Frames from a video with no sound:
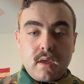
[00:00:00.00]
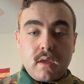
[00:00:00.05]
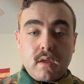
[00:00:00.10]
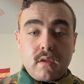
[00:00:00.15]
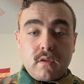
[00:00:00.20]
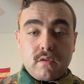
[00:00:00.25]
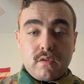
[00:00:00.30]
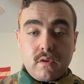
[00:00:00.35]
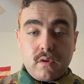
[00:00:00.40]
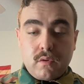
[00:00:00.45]

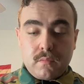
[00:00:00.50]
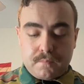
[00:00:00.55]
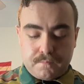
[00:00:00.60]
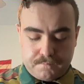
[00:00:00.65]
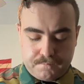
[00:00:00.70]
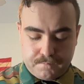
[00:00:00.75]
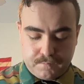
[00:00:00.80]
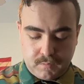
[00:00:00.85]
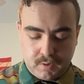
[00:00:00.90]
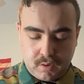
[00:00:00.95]
So
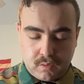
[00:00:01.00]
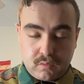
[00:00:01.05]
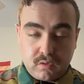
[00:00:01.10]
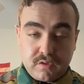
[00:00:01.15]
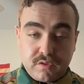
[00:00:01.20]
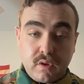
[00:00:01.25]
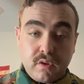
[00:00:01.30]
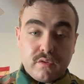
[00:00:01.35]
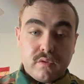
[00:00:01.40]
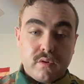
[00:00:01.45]

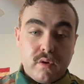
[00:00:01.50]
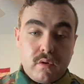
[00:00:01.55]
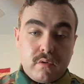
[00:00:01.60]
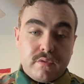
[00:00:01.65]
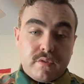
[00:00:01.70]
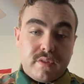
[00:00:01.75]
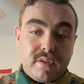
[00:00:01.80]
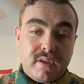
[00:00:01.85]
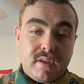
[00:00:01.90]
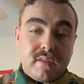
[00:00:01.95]
let's also go over
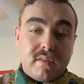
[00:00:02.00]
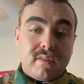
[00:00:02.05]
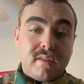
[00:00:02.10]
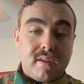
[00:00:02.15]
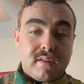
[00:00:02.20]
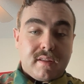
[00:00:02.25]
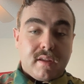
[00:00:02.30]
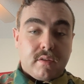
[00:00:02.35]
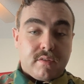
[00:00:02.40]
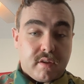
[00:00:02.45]
the
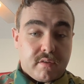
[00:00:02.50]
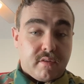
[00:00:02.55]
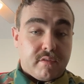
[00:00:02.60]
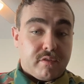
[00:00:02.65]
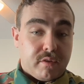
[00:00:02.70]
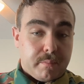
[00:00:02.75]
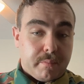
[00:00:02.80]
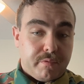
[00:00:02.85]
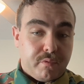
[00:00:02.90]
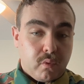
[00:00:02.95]
details, as I've
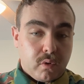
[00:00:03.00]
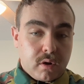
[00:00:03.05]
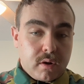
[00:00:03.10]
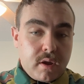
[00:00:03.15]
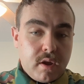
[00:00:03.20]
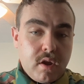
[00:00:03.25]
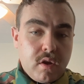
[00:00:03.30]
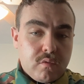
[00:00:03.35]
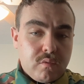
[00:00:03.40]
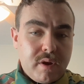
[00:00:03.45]
said before.
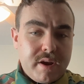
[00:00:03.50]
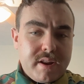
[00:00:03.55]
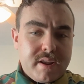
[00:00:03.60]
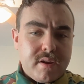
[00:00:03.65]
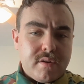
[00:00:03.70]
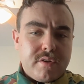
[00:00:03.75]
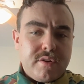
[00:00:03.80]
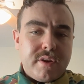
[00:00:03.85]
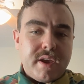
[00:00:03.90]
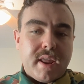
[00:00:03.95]
Right
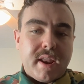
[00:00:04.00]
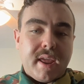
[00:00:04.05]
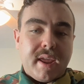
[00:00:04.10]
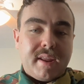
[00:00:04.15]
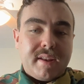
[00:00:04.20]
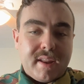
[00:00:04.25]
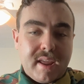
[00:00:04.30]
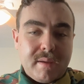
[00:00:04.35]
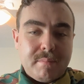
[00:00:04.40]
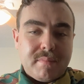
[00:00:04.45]
here you get a
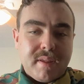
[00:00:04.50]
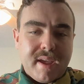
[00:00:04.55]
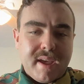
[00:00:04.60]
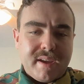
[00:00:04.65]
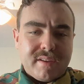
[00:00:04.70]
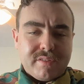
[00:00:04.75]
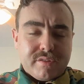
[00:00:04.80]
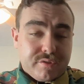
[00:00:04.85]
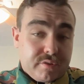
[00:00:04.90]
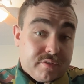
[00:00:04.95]
name
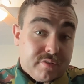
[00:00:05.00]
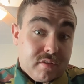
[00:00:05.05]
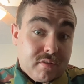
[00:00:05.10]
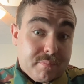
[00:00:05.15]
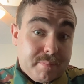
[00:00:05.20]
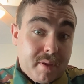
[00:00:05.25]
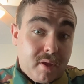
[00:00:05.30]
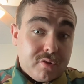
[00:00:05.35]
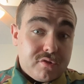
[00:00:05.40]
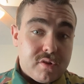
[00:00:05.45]
tag that just says
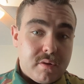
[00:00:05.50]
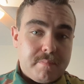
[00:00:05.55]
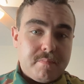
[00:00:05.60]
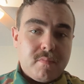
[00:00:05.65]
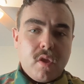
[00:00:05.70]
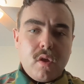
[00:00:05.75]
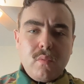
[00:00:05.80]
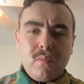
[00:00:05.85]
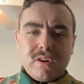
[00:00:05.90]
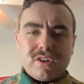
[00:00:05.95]
Belgium,
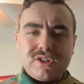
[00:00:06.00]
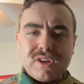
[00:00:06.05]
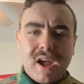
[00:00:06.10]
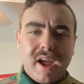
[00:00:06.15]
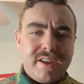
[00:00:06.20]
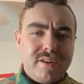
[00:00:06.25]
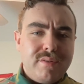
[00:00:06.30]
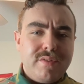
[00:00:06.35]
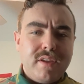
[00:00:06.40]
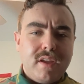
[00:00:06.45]
which I
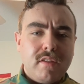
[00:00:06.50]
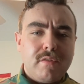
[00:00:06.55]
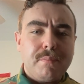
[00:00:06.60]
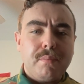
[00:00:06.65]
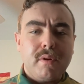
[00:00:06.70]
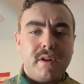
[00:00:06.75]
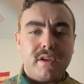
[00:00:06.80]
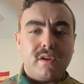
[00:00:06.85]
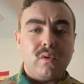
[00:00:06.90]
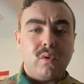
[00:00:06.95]
do think is
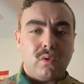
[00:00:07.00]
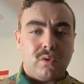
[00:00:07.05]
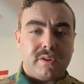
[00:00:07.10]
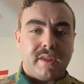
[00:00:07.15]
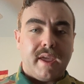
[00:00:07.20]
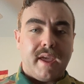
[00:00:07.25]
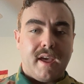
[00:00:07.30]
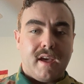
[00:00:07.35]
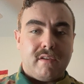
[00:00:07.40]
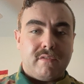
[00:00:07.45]
pretty cool to
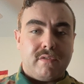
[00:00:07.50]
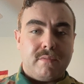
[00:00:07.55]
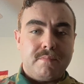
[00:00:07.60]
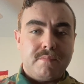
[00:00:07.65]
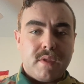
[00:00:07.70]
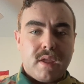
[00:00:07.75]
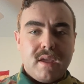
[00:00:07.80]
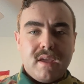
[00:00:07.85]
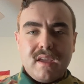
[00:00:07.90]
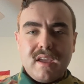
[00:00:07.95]
have.
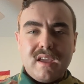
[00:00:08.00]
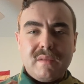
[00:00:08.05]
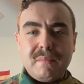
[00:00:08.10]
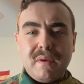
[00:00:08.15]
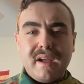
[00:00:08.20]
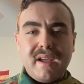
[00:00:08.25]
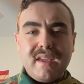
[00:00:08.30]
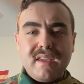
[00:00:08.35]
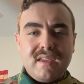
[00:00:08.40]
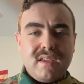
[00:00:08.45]
In
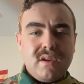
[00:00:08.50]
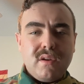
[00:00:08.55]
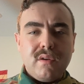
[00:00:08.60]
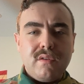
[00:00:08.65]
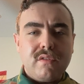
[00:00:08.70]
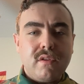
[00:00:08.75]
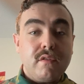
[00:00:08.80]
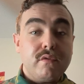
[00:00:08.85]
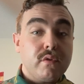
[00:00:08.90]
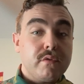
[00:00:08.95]
my
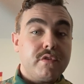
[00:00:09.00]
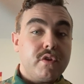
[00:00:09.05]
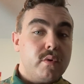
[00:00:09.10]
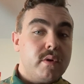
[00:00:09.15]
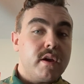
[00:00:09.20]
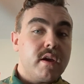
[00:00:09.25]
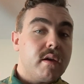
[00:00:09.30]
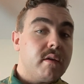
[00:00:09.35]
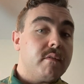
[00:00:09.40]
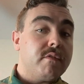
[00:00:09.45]
years of
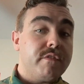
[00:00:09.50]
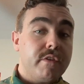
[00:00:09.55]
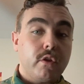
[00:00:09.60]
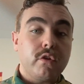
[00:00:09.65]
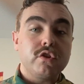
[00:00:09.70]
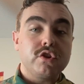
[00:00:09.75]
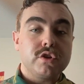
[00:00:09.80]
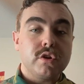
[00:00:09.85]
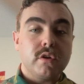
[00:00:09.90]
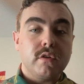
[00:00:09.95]
reviewing
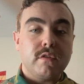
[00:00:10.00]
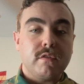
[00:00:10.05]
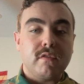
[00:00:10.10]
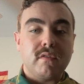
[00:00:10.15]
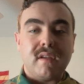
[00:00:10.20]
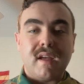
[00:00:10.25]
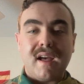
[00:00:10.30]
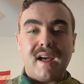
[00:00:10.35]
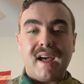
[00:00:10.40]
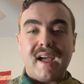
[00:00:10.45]
field shirts,
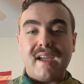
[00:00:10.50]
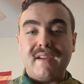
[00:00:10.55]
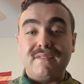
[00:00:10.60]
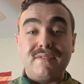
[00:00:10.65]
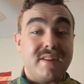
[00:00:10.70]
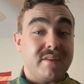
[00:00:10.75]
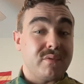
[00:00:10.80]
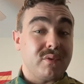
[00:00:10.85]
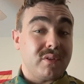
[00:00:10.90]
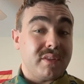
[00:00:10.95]
I've
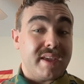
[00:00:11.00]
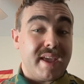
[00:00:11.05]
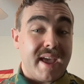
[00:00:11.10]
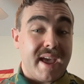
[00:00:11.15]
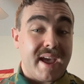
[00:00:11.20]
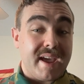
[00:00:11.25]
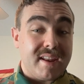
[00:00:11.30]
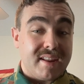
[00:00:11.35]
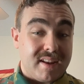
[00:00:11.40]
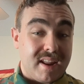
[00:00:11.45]
never really
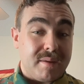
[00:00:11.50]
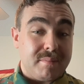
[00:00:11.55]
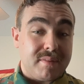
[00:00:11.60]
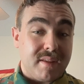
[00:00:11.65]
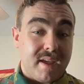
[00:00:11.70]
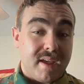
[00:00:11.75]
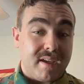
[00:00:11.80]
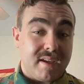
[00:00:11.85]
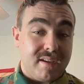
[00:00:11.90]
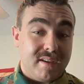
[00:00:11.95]
had a name
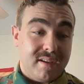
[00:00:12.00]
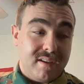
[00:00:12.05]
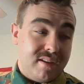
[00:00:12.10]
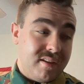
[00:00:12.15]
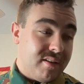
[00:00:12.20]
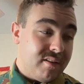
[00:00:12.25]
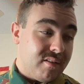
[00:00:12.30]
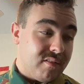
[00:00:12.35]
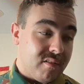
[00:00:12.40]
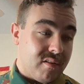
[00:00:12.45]
tag
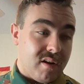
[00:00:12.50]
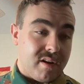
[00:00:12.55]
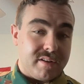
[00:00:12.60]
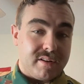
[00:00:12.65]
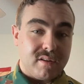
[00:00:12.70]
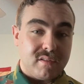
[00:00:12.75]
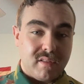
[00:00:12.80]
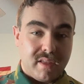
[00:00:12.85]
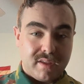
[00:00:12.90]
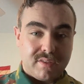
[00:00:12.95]
on
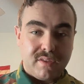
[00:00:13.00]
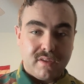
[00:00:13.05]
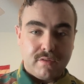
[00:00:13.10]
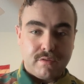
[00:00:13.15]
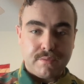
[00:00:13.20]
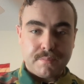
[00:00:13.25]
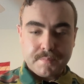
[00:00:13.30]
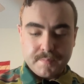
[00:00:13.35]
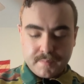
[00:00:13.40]
here like this.